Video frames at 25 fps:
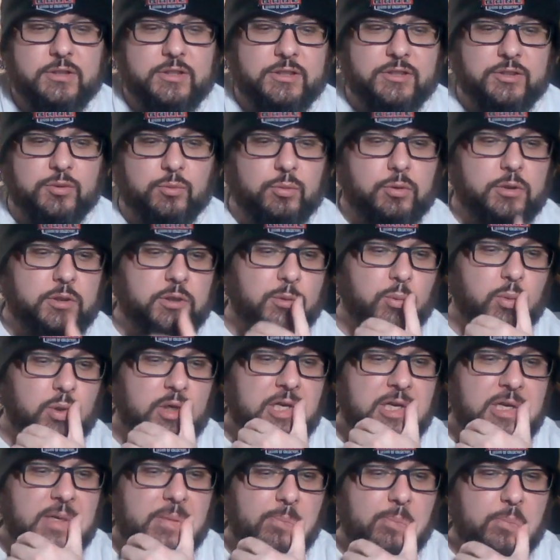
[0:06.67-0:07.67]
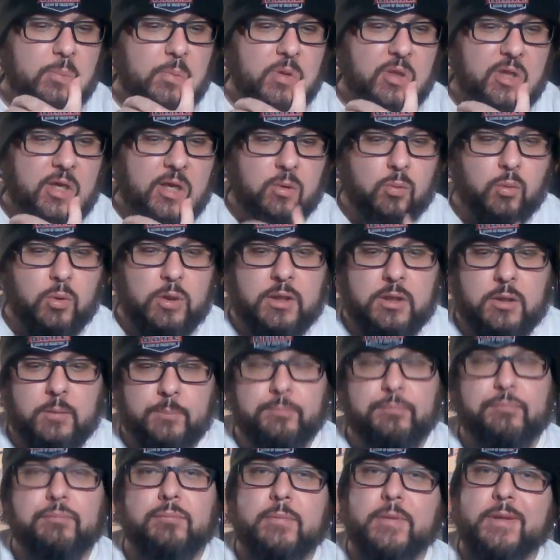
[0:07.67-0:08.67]
Doesn't really rhyme that
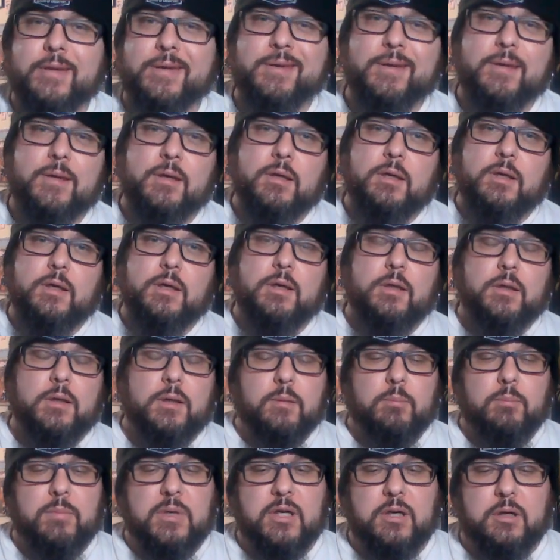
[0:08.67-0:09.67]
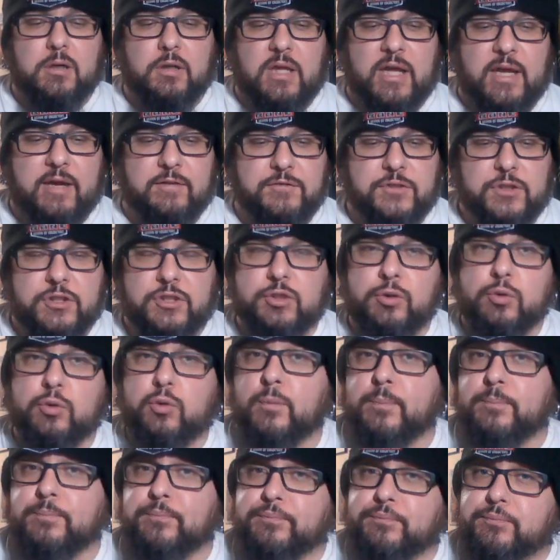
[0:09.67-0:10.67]
well, but it'll have to
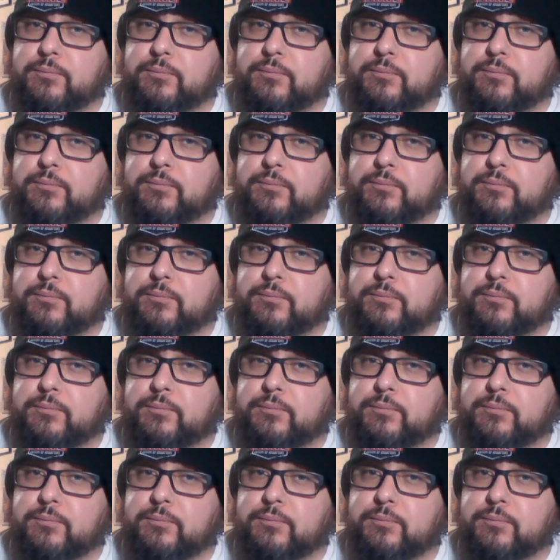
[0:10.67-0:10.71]
do.